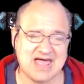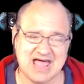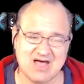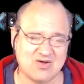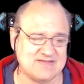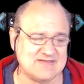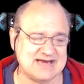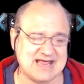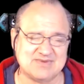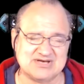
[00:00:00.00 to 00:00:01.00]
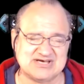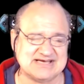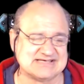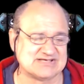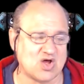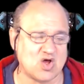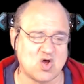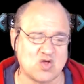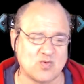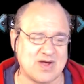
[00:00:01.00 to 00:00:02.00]
out in the name of Jesus,
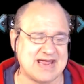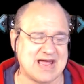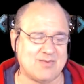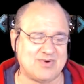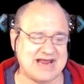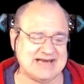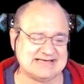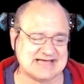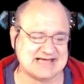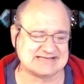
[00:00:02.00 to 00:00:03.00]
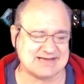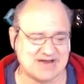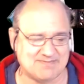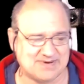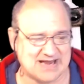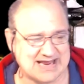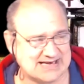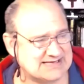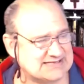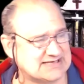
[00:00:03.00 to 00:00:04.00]
all the way out, Brandy says. I'm not
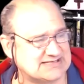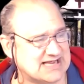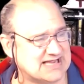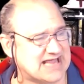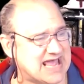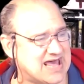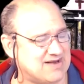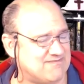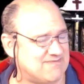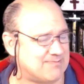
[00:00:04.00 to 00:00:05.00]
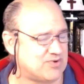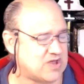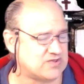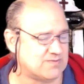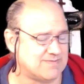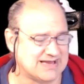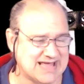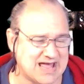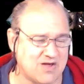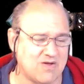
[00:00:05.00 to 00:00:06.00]
playing. He, she says, out of my brother
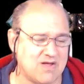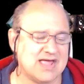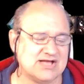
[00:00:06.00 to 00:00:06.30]
Miguel.